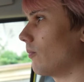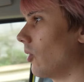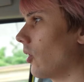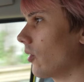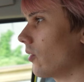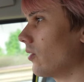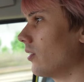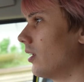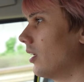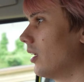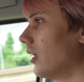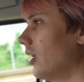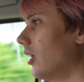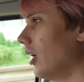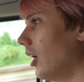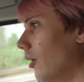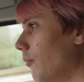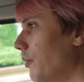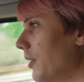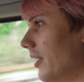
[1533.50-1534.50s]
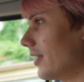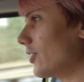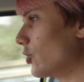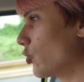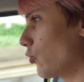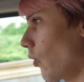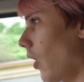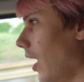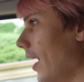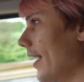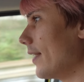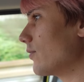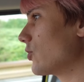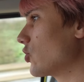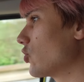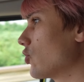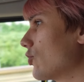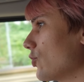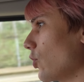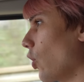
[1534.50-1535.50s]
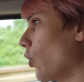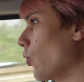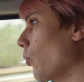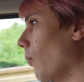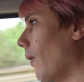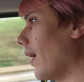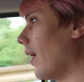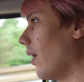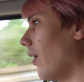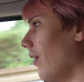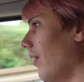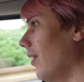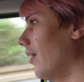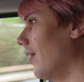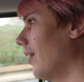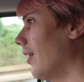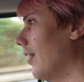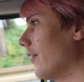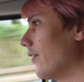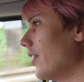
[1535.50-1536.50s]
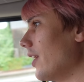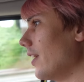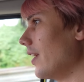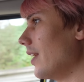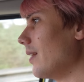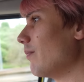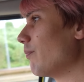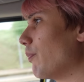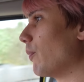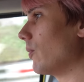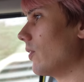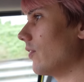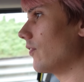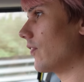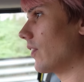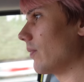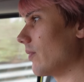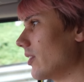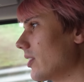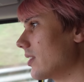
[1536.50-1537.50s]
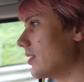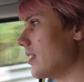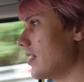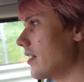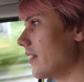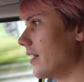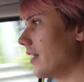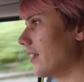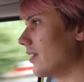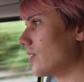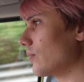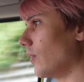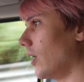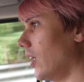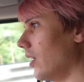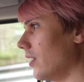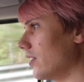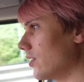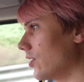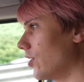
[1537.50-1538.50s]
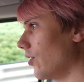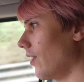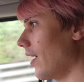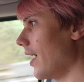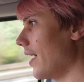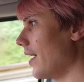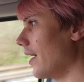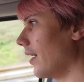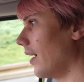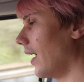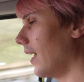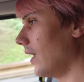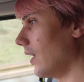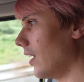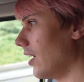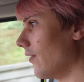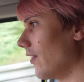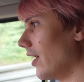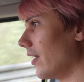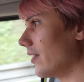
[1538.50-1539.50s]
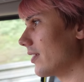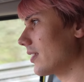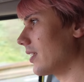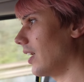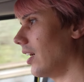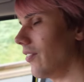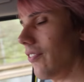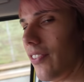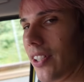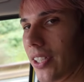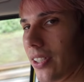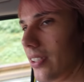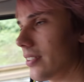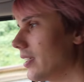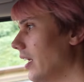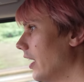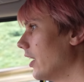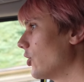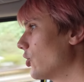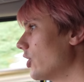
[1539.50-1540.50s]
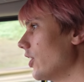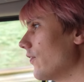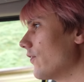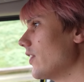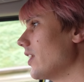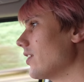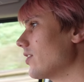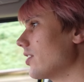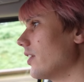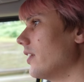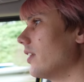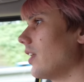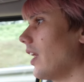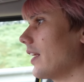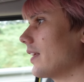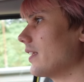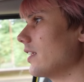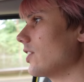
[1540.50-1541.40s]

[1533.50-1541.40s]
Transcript: model. But it drives so well. Mm the input from the steering as well is great. I love how this car feels. Mm. Shifting too, like